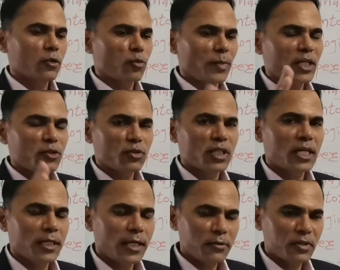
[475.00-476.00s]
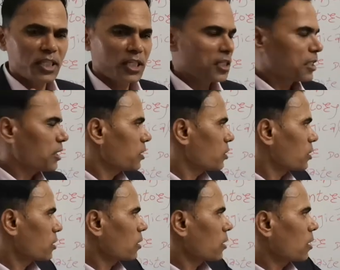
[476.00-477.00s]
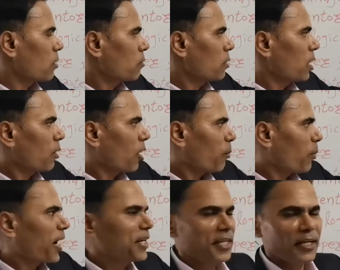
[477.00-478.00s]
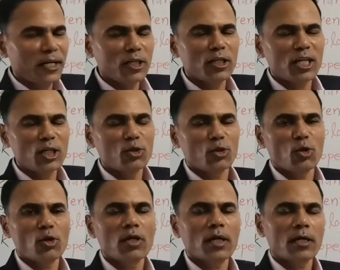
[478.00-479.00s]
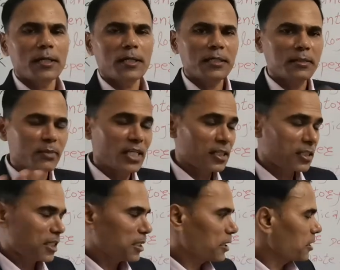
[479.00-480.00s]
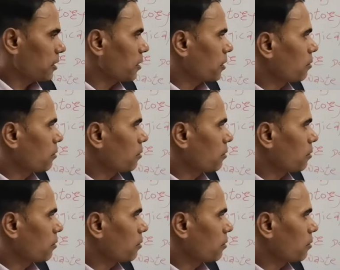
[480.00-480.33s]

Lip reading: to make sure that everything is fine and under control, and if there is any